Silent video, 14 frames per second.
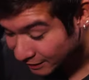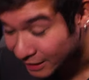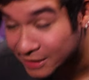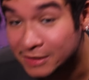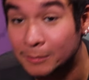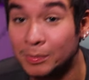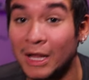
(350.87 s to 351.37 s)
I
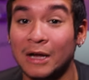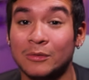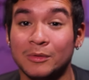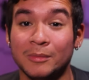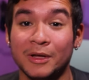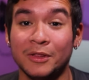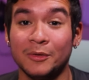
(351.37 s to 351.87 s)
got the black
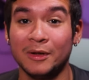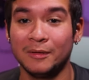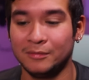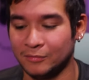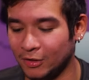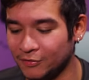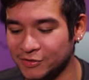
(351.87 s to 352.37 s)
one, by the way.
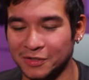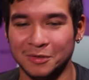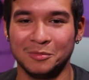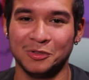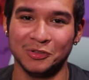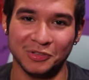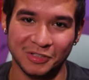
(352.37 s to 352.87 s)
Obviously,
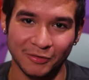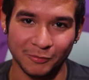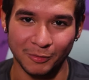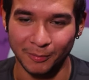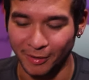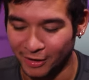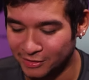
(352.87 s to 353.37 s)
you can tell from
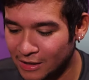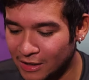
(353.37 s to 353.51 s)
the box.